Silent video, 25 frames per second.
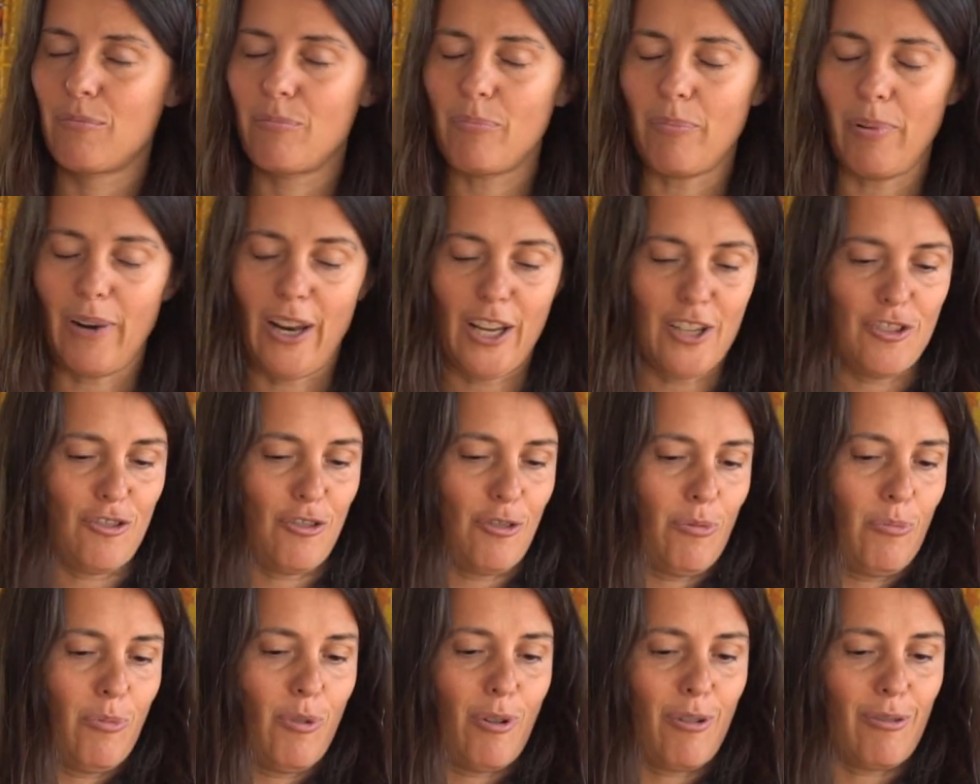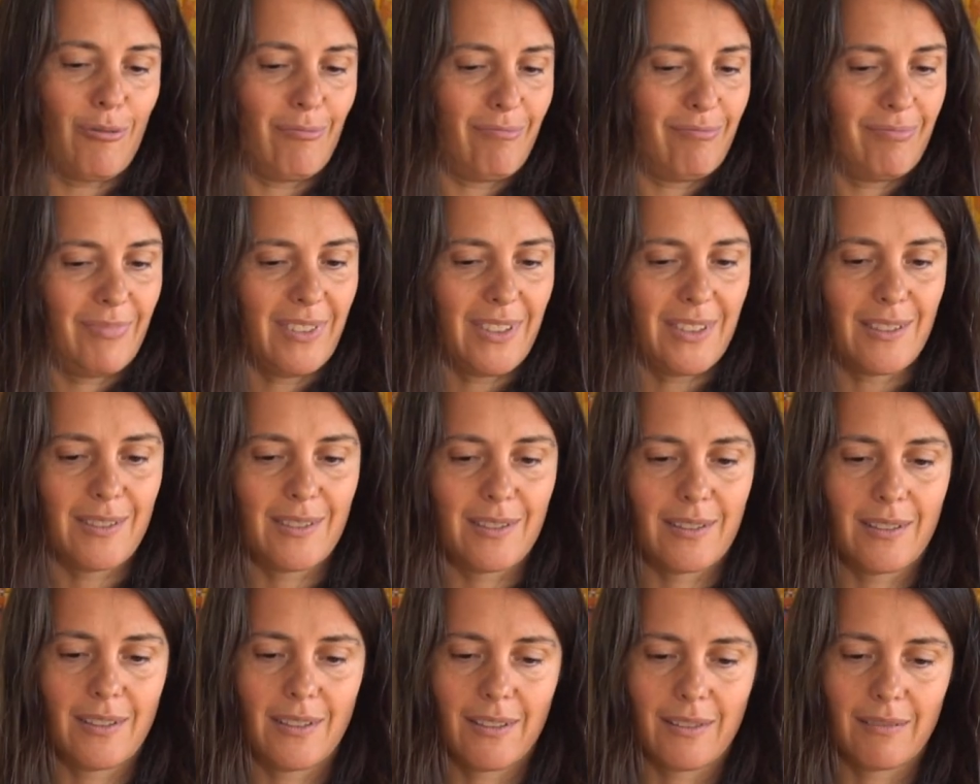pleasurable.
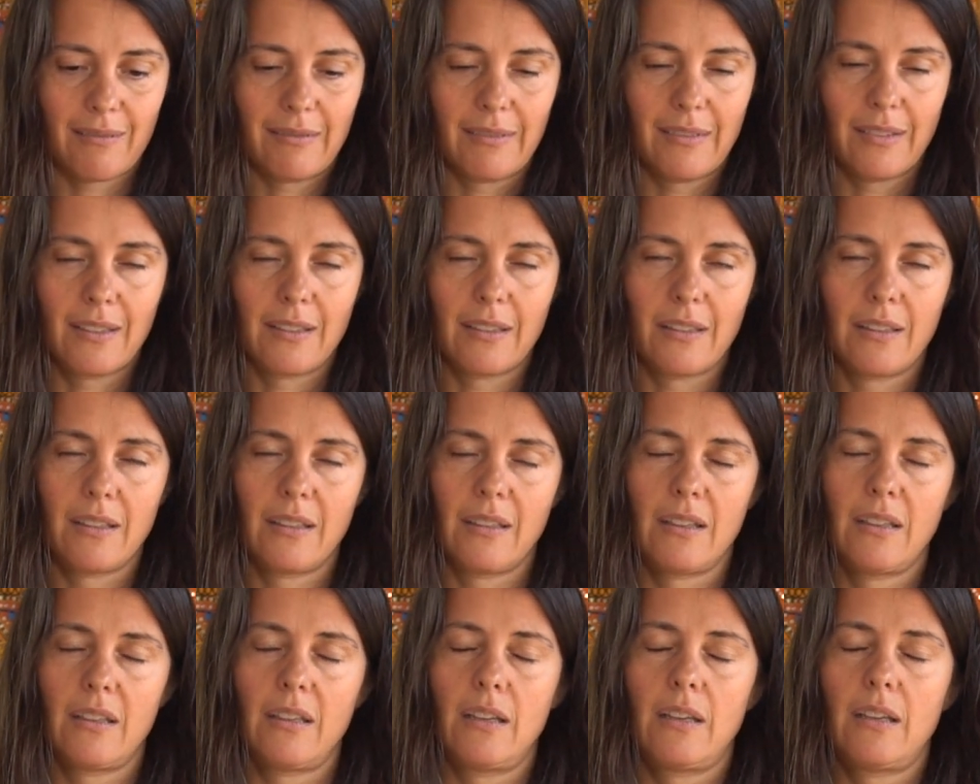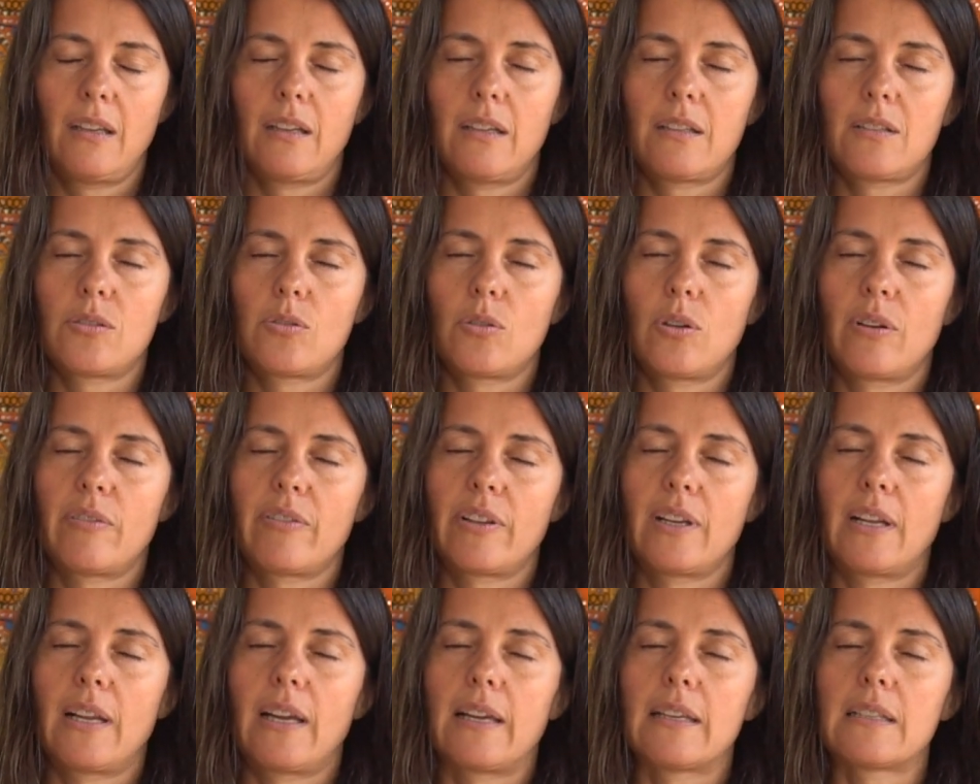It's has to have
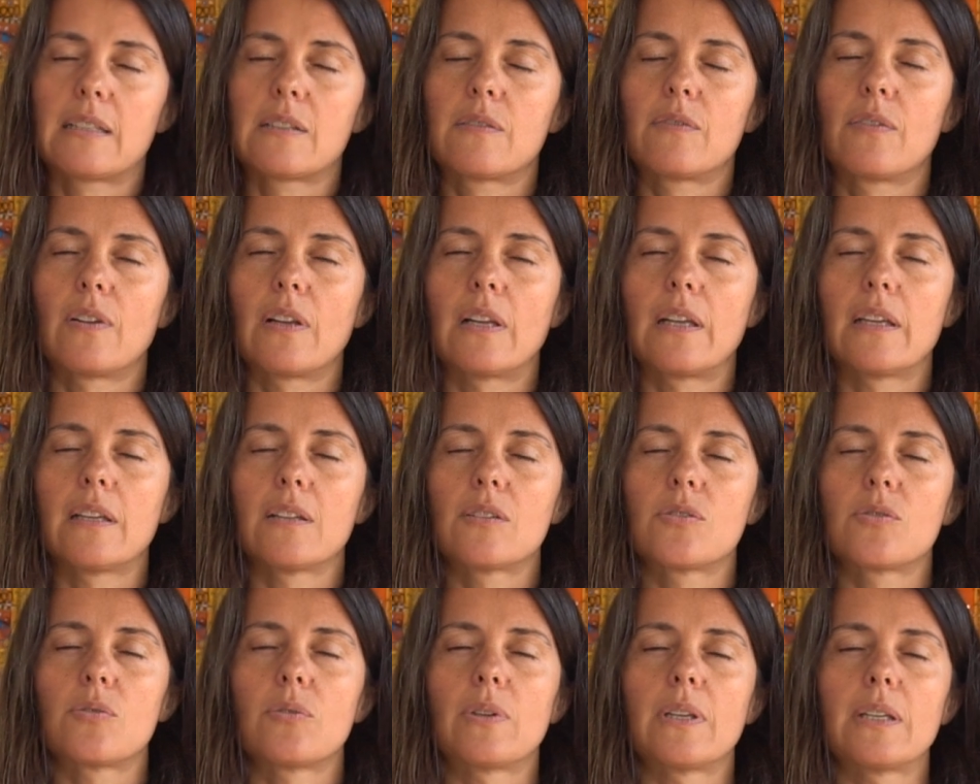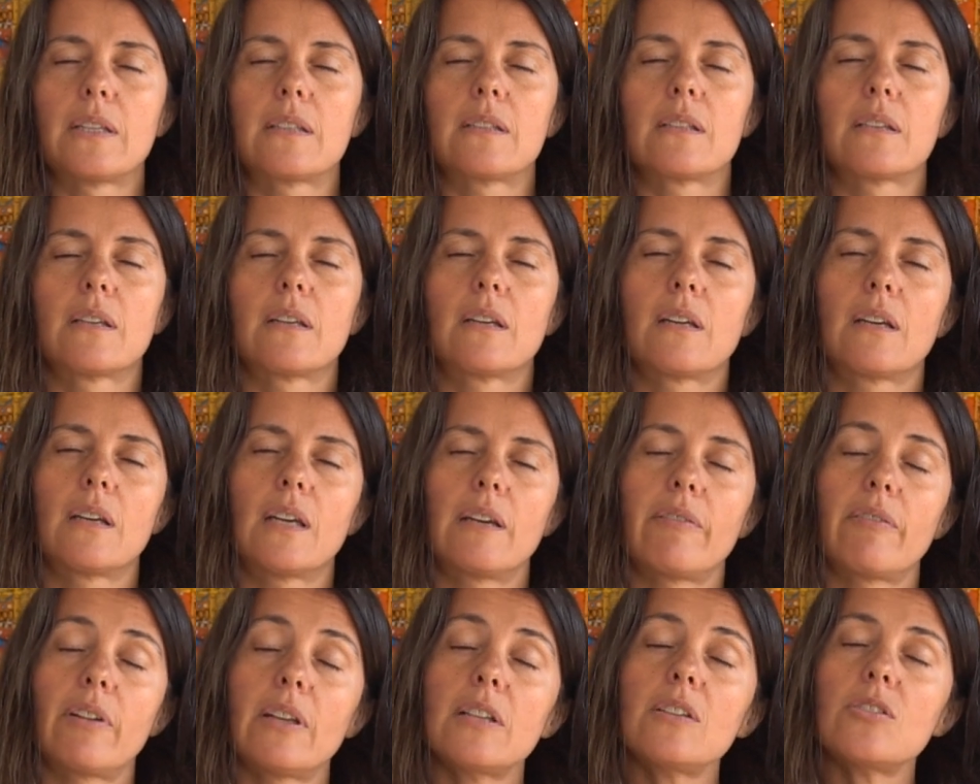a nice feeling to it.
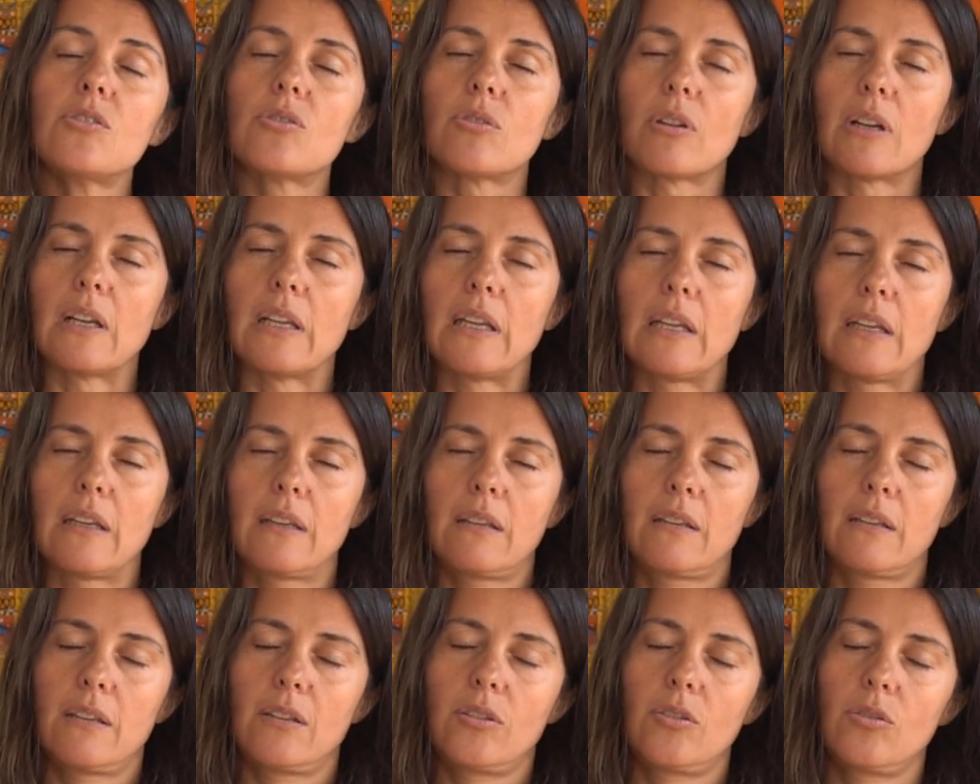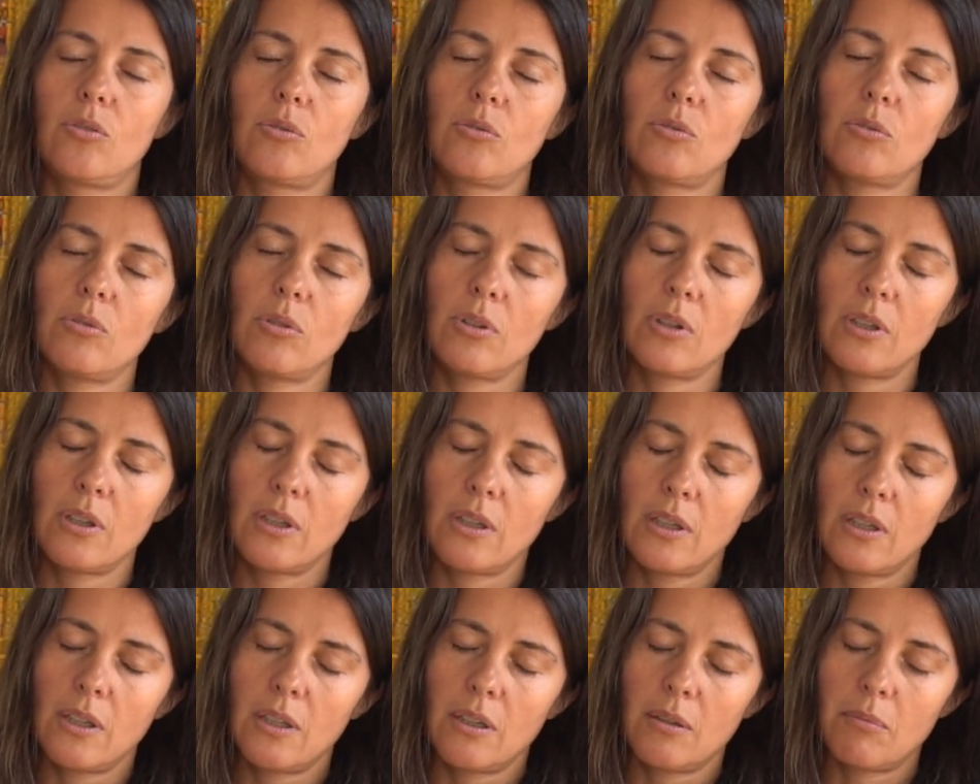Eventually you
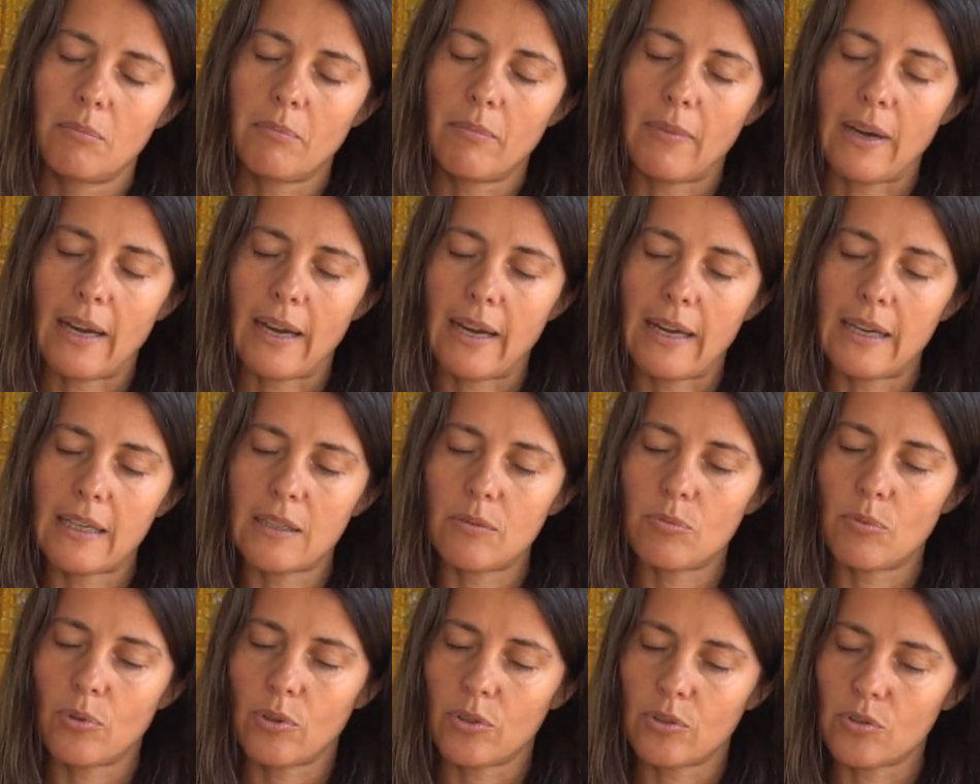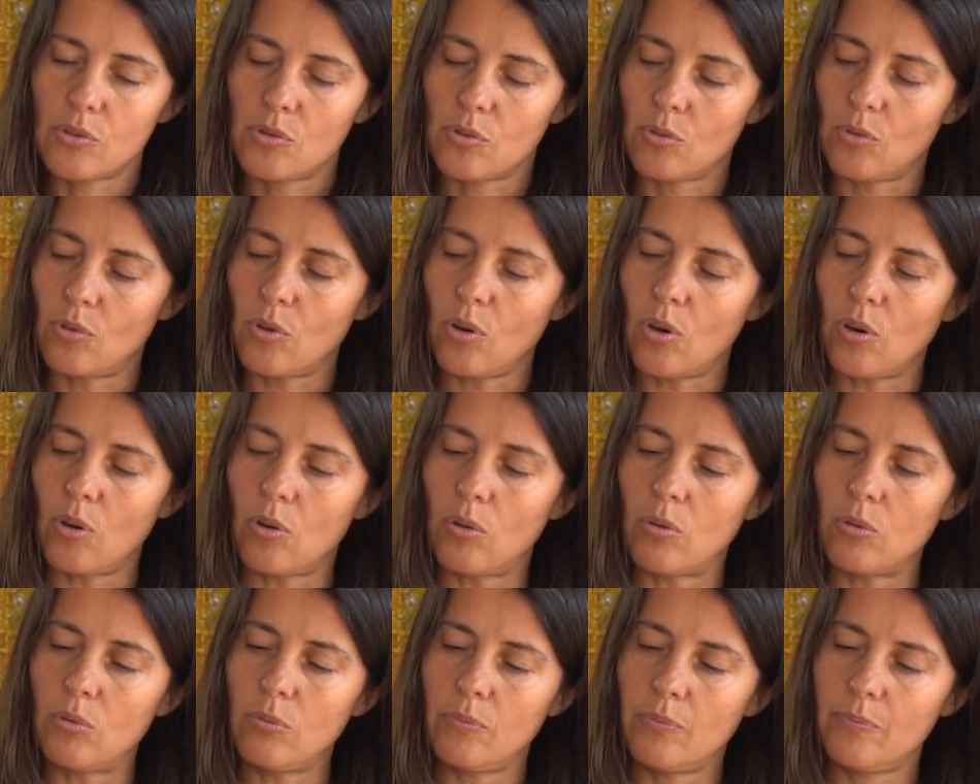might want to
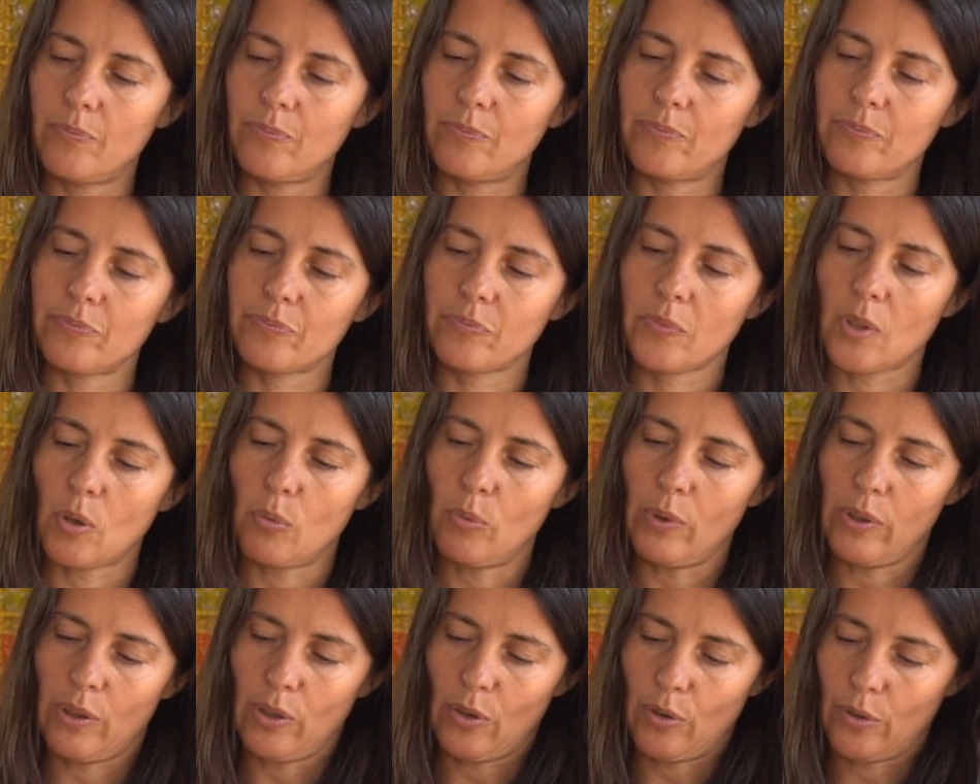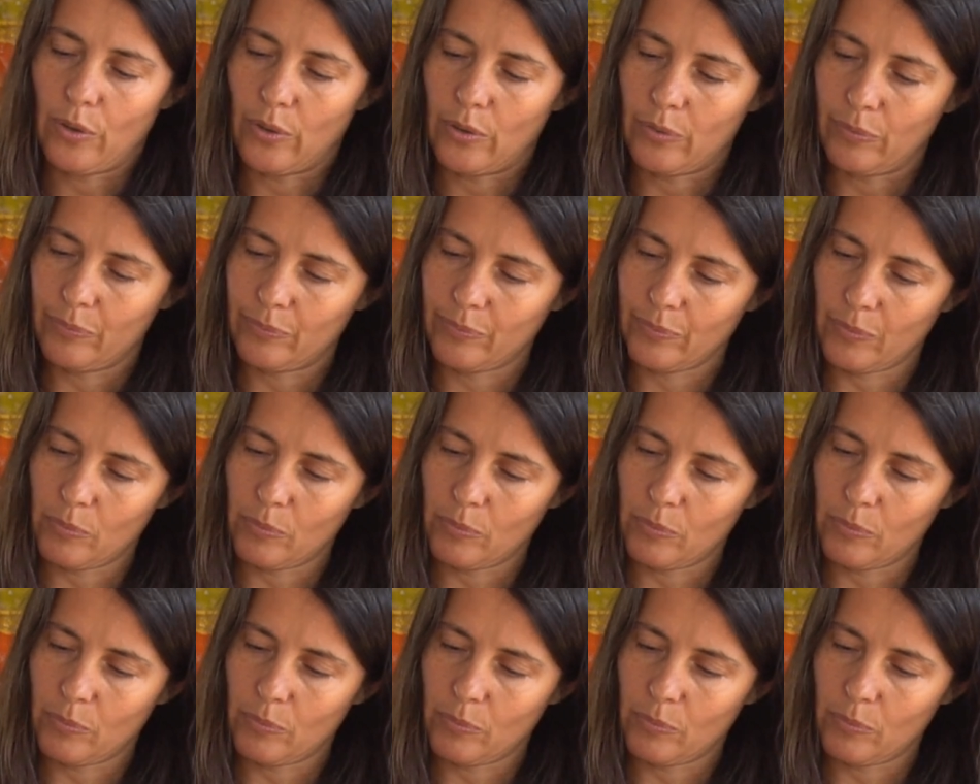go with the